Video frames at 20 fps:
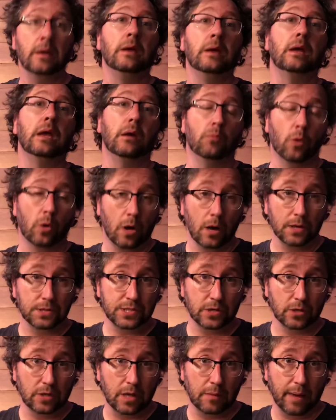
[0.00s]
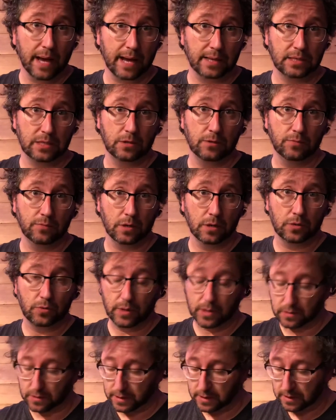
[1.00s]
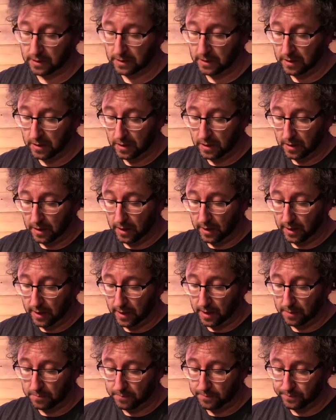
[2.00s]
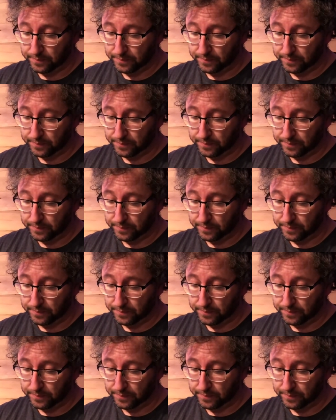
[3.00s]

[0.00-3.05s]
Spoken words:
and we'll also get back to you very quickly. But